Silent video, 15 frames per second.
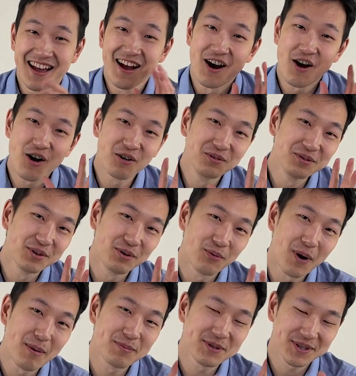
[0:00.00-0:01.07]
On their
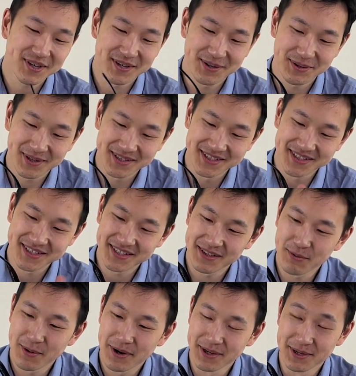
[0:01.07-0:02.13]
website, you can see
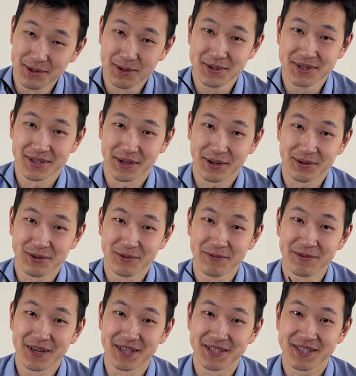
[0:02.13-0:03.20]
what it looks like on your
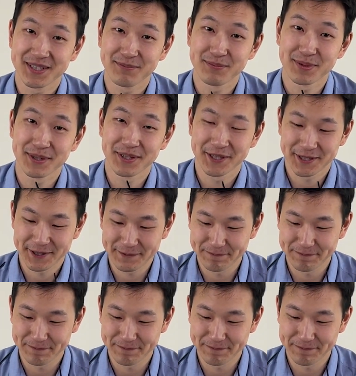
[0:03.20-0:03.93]
face, but